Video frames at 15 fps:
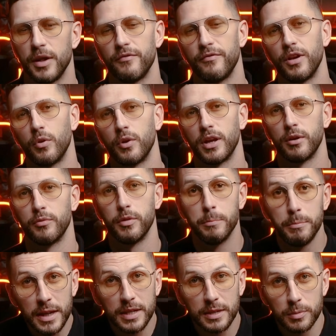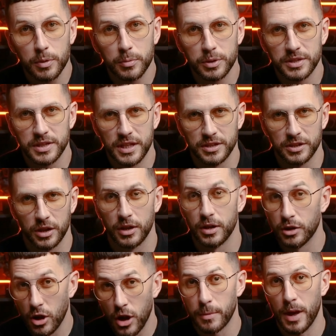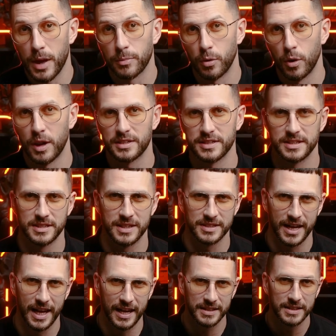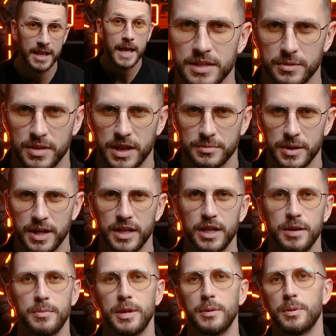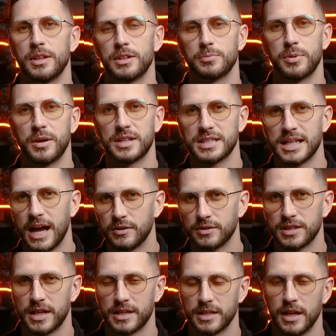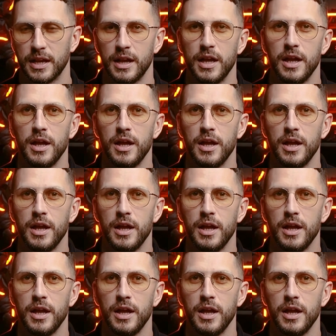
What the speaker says: by following a repeatable procedure, not by raw artistic talent. Sometimes I hear people express doubts asking,